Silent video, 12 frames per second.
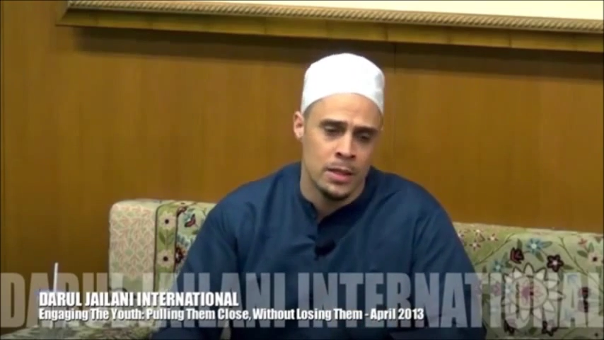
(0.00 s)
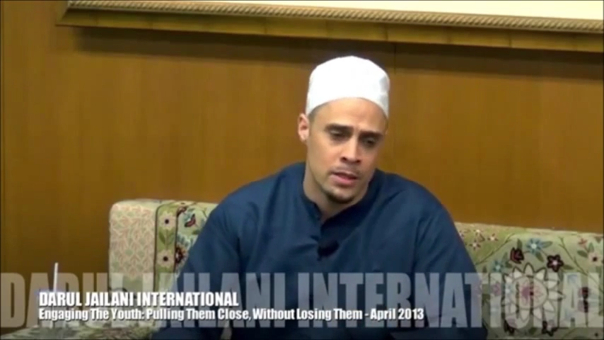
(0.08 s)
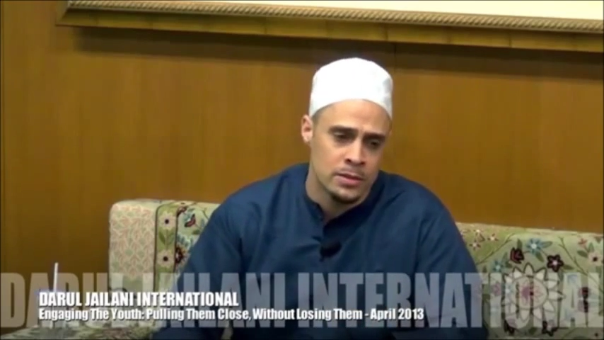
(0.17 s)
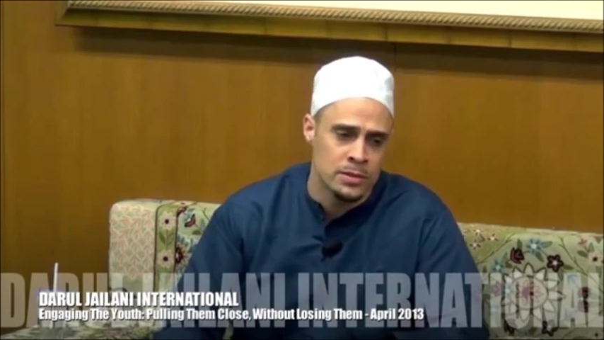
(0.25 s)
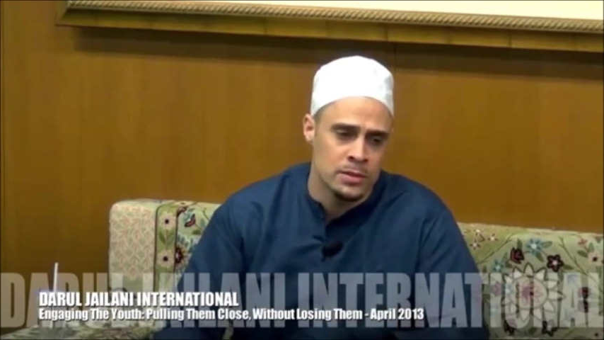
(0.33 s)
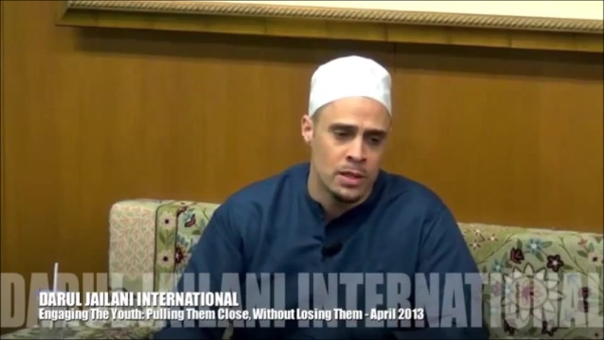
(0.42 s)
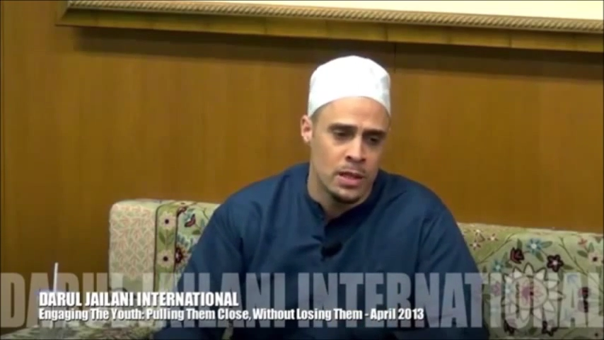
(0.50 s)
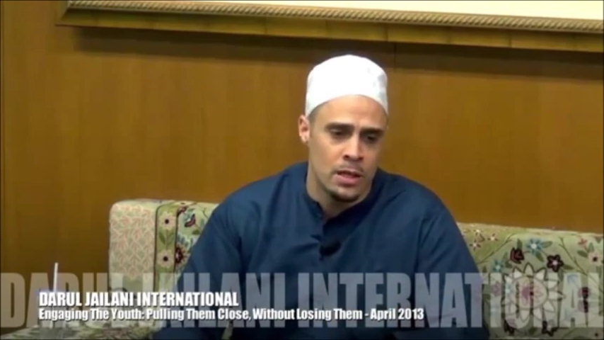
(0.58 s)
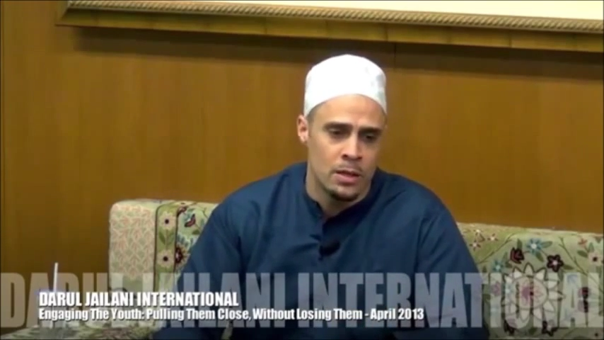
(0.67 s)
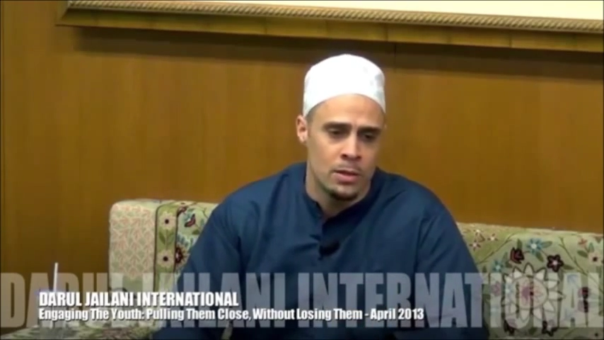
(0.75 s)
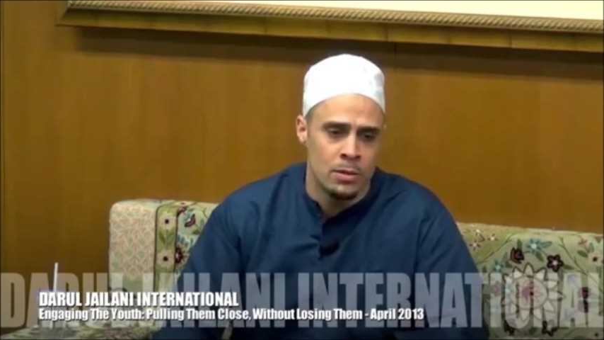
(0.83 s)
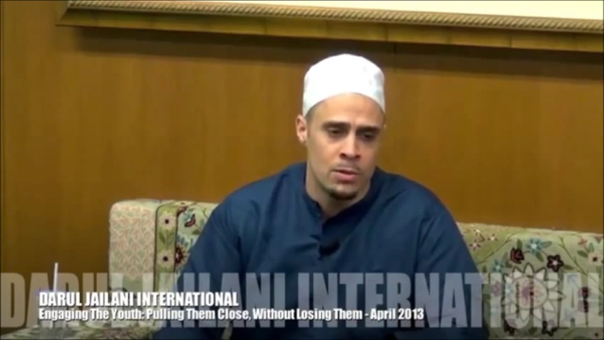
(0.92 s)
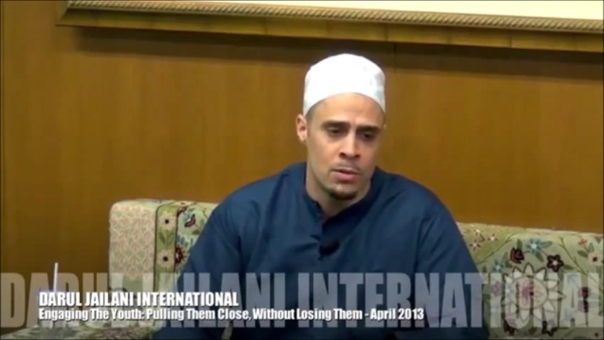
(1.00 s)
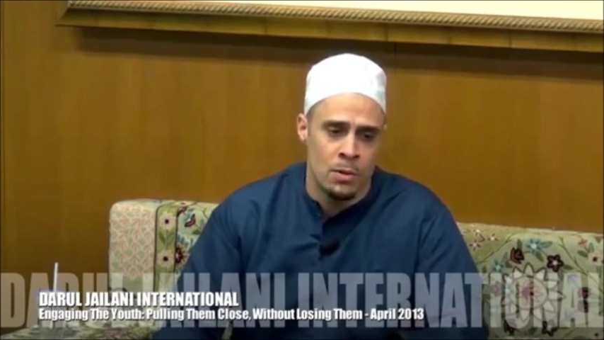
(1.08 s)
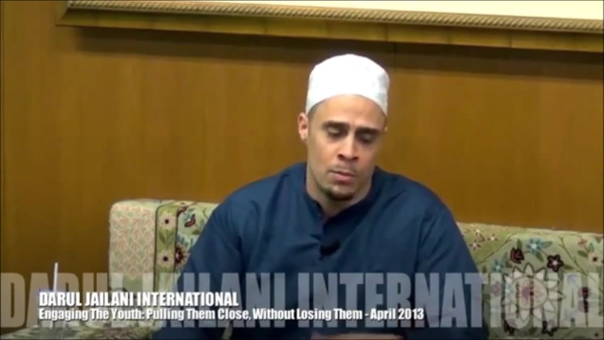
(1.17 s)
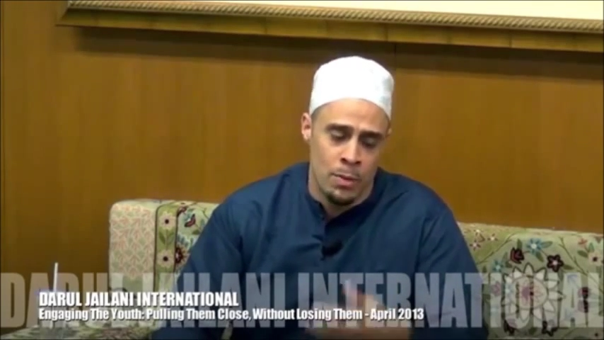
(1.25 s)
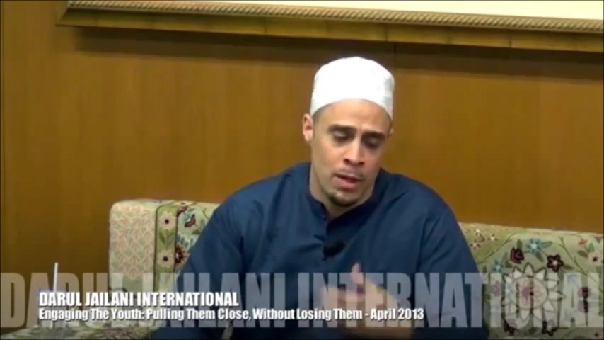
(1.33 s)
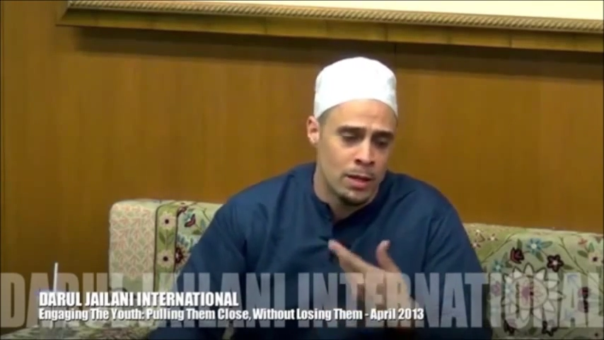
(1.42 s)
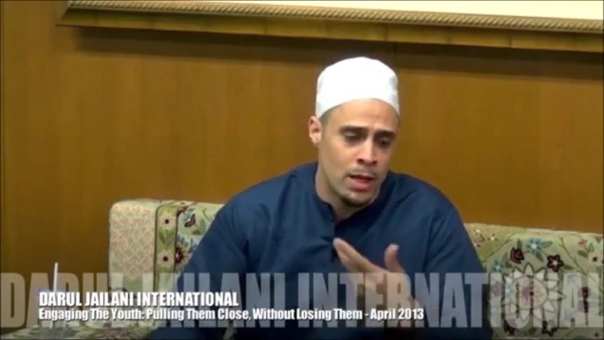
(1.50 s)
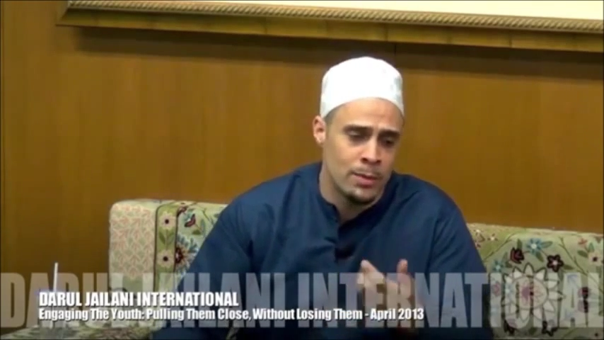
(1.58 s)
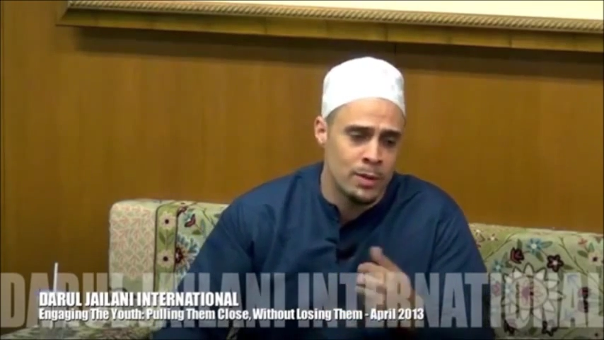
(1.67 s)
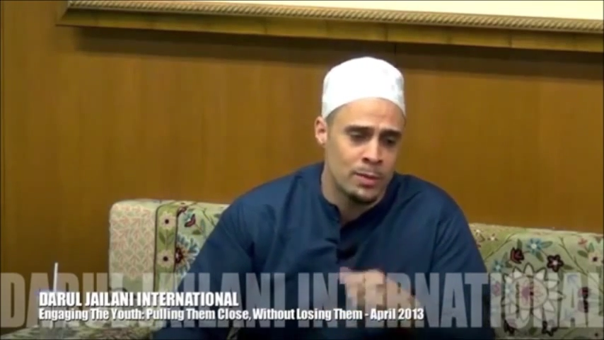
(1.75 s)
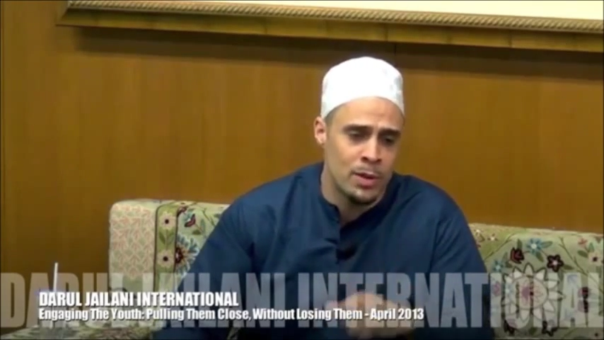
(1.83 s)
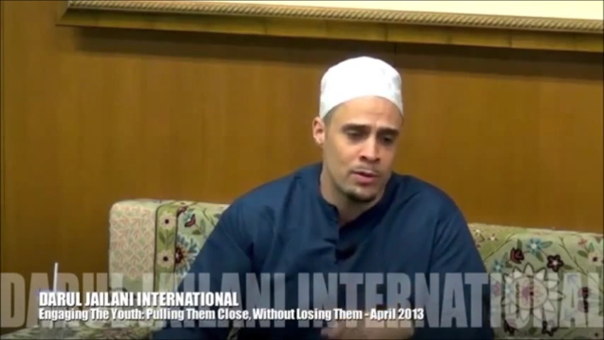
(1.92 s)
Yes. May
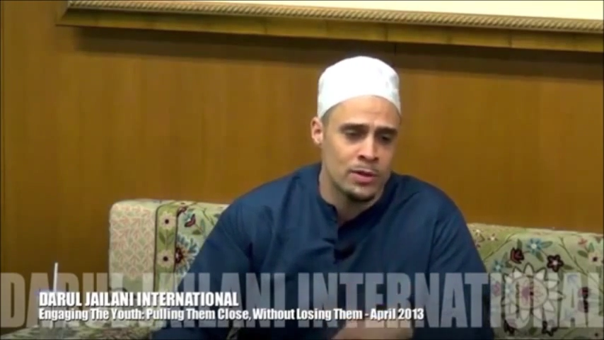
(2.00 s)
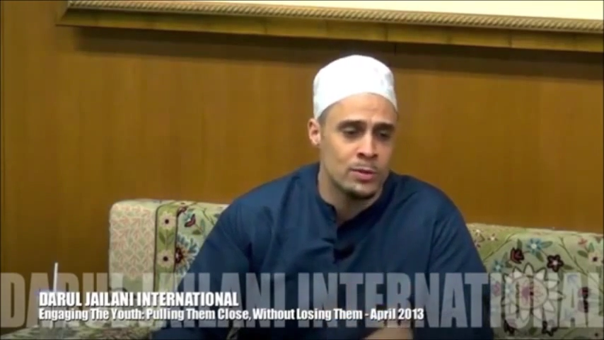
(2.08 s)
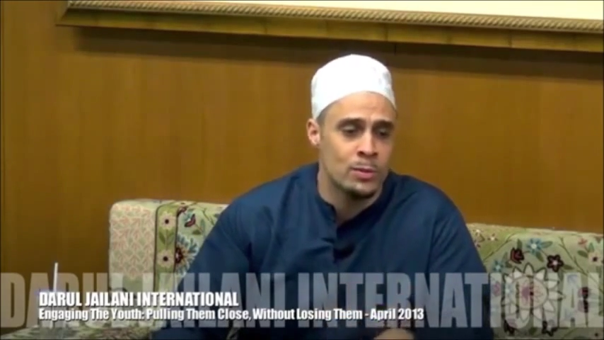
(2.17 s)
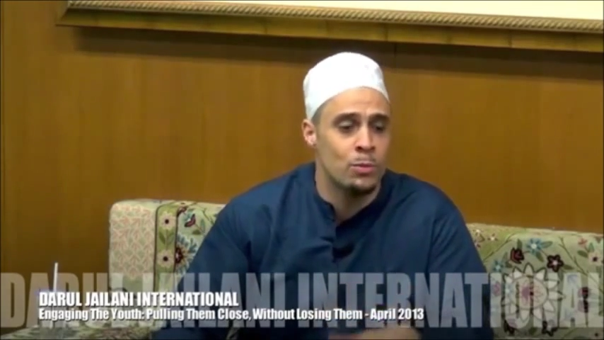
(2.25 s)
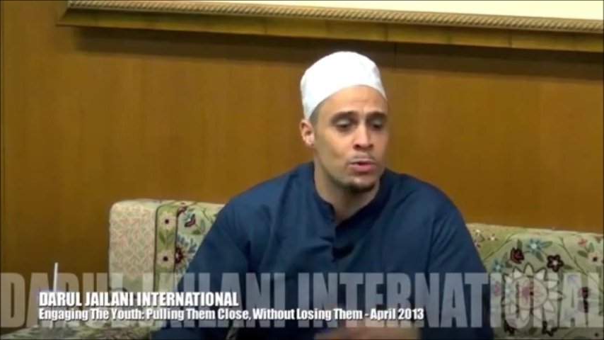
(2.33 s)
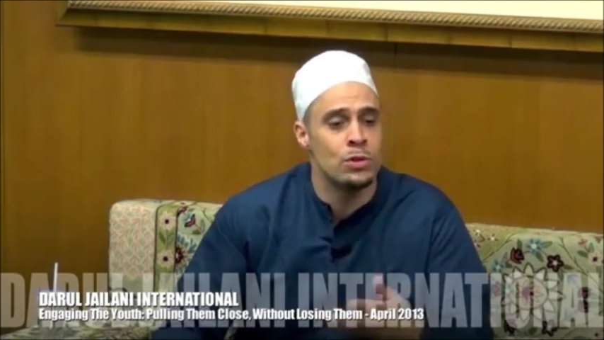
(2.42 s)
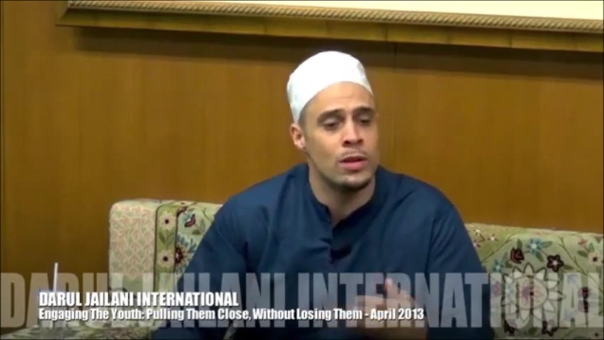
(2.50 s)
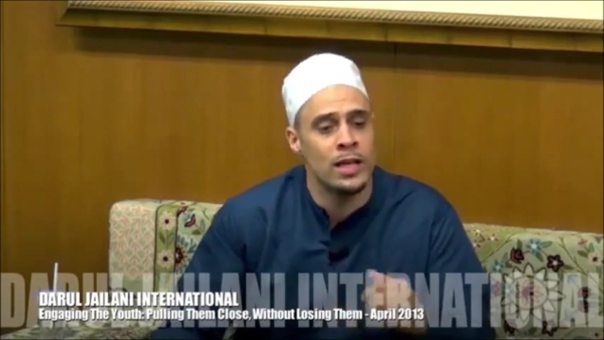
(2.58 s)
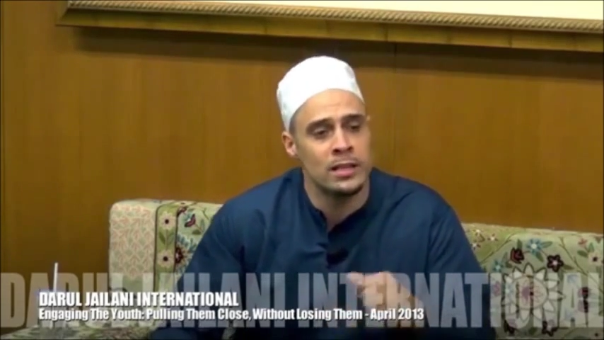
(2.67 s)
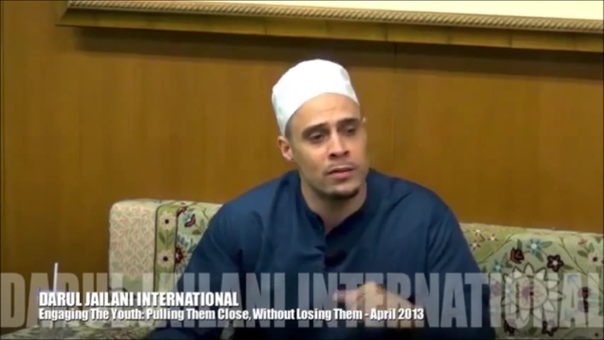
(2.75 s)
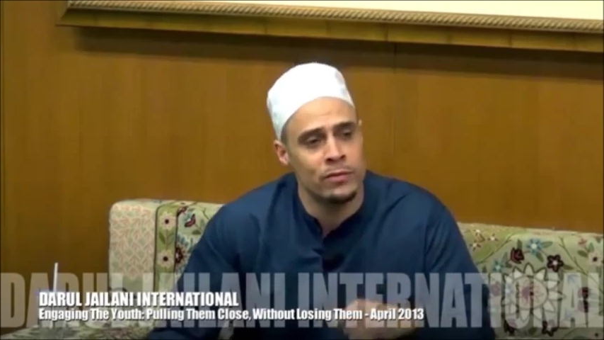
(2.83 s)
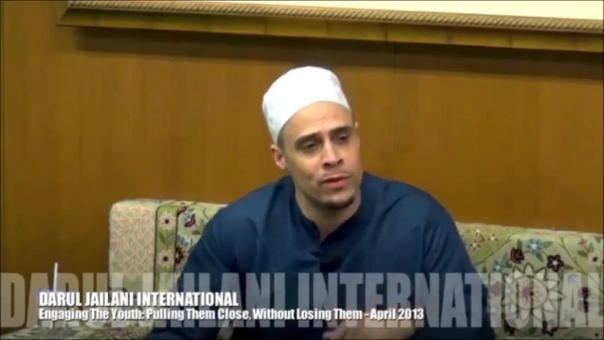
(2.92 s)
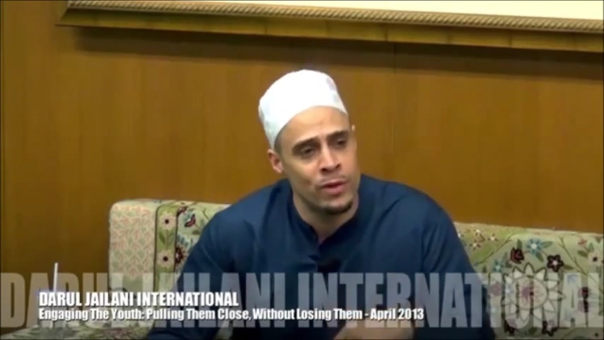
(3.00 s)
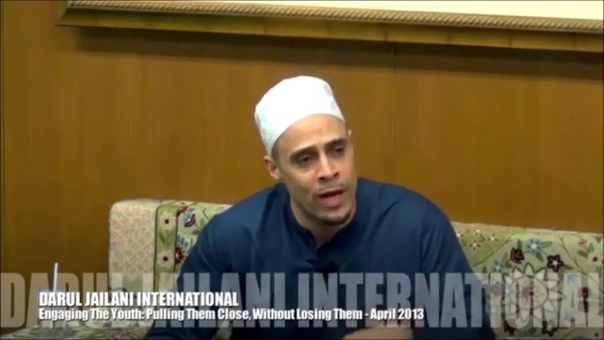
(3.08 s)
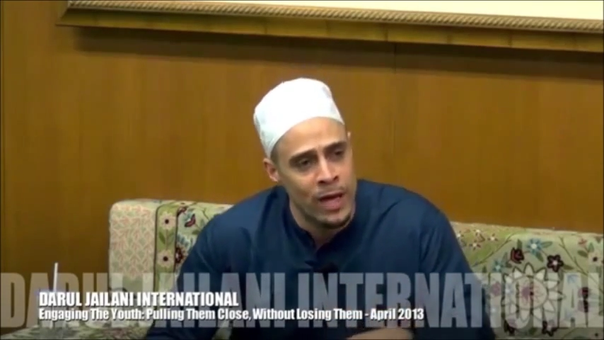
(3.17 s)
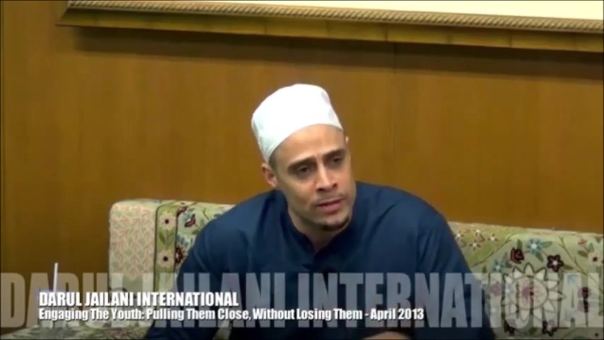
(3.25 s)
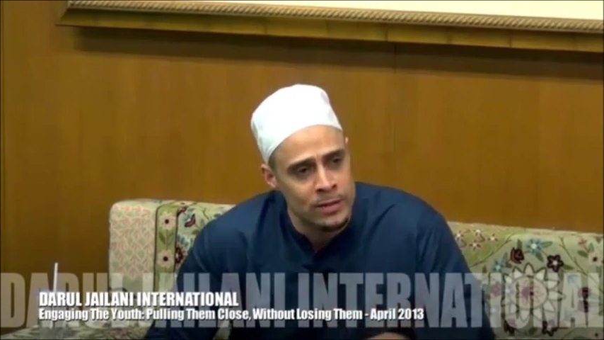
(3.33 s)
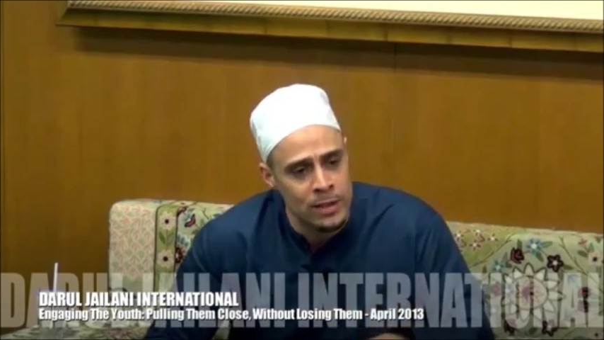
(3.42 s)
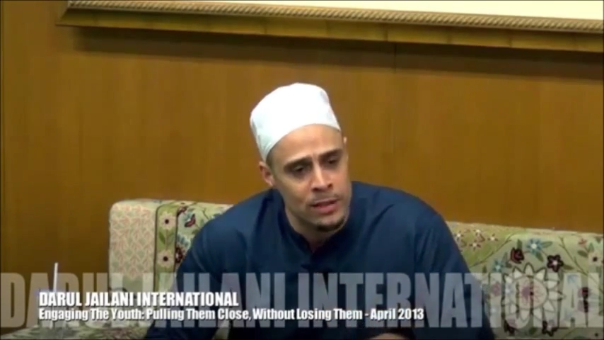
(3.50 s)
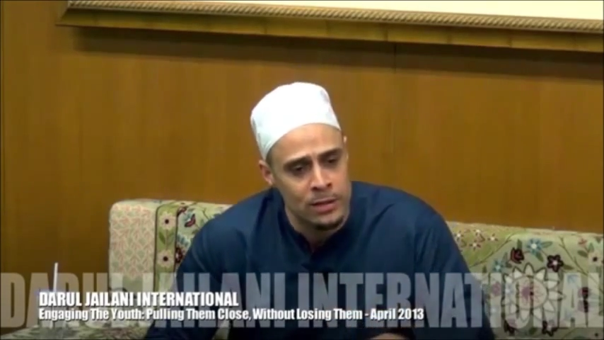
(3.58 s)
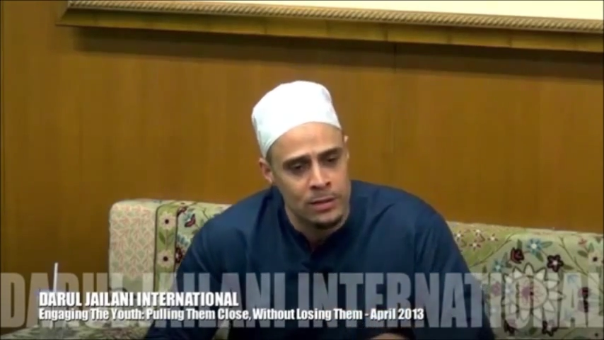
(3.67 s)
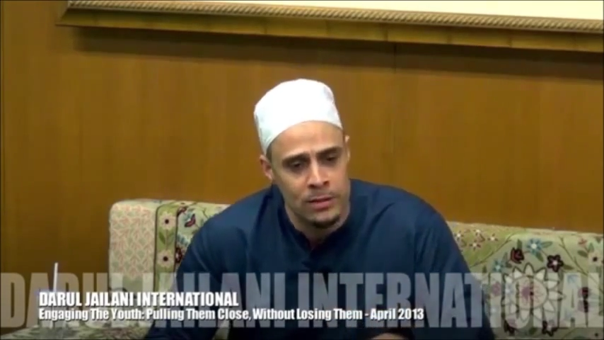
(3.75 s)
Allah make me a ransom. Would you like that for your auntie?